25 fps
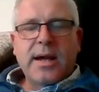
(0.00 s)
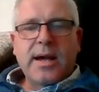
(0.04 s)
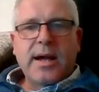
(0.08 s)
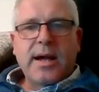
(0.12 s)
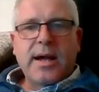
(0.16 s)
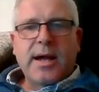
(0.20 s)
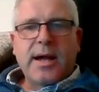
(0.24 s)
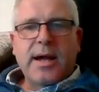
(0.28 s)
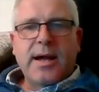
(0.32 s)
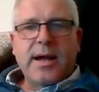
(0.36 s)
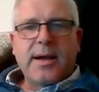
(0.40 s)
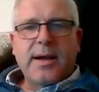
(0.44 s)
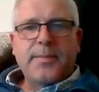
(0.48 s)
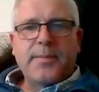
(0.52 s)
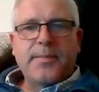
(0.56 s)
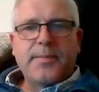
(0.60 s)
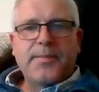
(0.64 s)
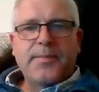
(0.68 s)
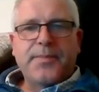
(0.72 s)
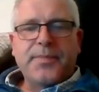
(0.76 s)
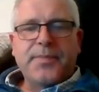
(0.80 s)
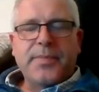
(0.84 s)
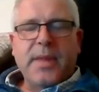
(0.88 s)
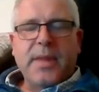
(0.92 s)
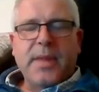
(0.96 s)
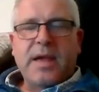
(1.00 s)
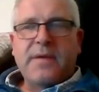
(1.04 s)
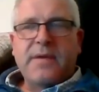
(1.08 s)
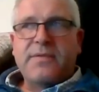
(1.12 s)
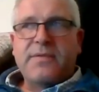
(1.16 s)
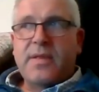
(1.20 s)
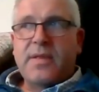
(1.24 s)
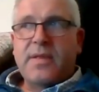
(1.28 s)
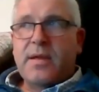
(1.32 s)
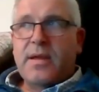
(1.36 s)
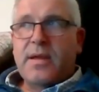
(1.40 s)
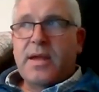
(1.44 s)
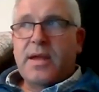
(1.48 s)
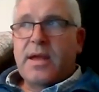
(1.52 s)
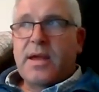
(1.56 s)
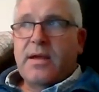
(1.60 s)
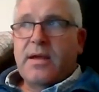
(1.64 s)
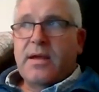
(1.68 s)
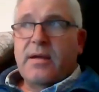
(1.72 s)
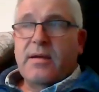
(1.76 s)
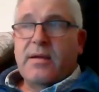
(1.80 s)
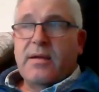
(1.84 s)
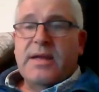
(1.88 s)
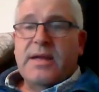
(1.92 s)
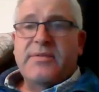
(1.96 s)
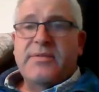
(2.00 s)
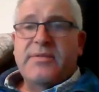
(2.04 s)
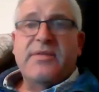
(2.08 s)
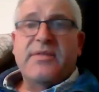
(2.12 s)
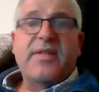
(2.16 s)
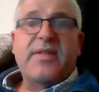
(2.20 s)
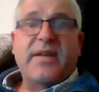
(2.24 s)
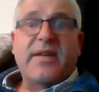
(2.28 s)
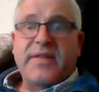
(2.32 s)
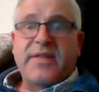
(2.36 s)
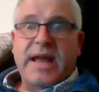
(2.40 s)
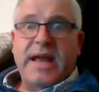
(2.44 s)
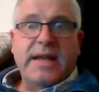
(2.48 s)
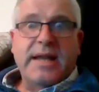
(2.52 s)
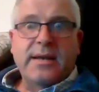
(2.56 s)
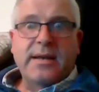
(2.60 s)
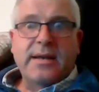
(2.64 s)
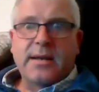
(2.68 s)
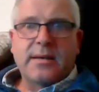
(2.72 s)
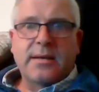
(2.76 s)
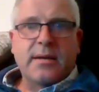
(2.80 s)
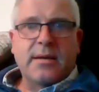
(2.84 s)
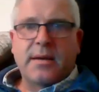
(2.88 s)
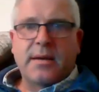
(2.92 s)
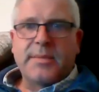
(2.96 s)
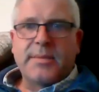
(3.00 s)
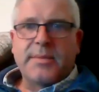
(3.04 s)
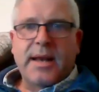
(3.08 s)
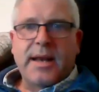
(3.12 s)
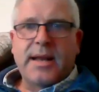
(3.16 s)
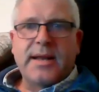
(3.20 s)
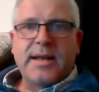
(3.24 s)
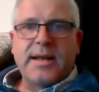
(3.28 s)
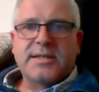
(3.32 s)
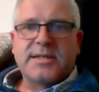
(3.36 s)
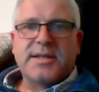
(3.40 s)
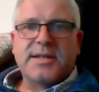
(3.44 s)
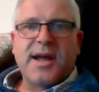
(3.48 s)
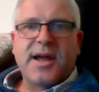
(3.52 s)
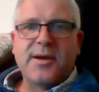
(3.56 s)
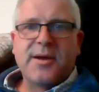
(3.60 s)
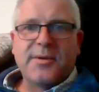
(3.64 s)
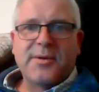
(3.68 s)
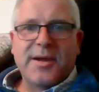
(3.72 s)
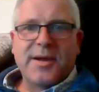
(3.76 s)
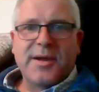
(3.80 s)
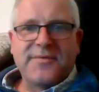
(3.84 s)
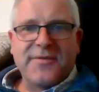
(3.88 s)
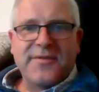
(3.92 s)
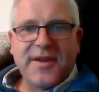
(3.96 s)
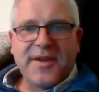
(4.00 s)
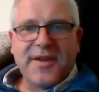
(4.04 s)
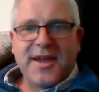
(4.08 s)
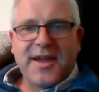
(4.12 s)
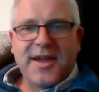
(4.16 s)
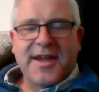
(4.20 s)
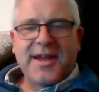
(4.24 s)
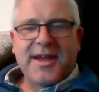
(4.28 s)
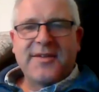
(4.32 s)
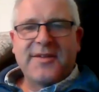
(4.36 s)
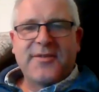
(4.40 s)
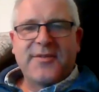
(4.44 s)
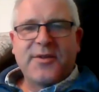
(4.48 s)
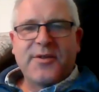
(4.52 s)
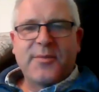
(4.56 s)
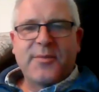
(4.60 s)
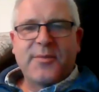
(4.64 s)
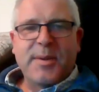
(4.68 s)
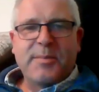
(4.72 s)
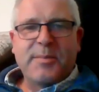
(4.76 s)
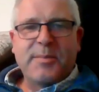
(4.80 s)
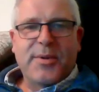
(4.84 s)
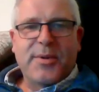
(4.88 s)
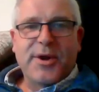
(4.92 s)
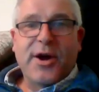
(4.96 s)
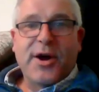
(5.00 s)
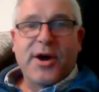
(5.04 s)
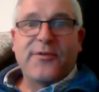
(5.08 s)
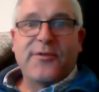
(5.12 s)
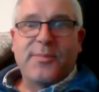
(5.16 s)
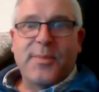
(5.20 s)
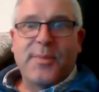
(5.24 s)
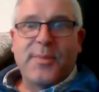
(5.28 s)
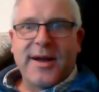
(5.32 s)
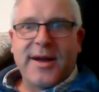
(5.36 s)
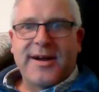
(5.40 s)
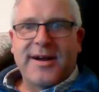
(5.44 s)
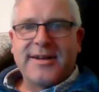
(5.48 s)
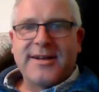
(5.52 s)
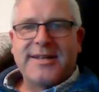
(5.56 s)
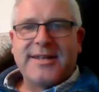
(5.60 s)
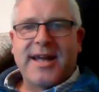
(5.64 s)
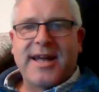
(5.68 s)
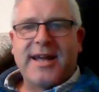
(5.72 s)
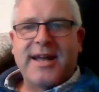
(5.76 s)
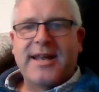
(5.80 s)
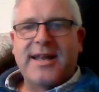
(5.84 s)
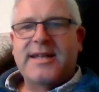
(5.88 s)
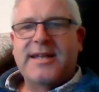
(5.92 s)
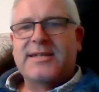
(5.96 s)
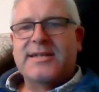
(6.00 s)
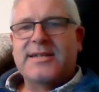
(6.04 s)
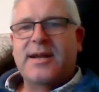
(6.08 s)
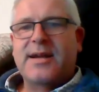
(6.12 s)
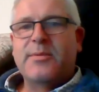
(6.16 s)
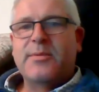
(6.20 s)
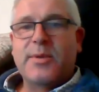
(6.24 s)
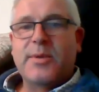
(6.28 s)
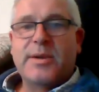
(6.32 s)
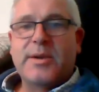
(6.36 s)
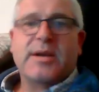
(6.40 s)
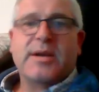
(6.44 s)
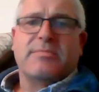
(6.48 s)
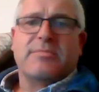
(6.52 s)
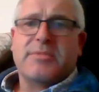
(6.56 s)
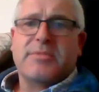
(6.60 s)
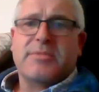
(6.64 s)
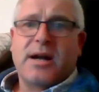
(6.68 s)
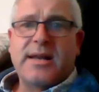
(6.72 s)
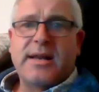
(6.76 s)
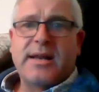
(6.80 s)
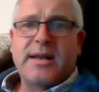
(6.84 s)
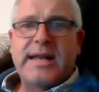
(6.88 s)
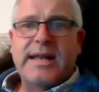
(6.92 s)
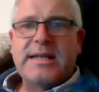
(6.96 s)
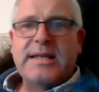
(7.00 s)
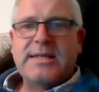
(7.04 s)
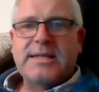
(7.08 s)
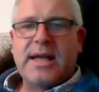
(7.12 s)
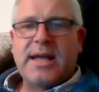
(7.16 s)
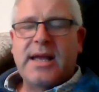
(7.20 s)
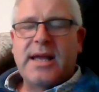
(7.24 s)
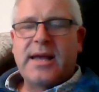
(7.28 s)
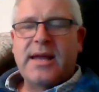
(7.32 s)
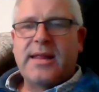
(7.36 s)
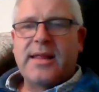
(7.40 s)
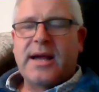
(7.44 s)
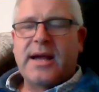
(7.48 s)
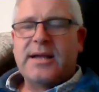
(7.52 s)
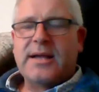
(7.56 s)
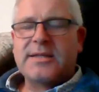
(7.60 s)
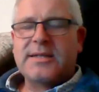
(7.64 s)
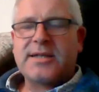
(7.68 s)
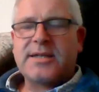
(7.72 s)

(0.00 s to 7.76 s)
Even if they've hindered, I mean, let us know if you've been put off by our dailies. We kind of need to hear that.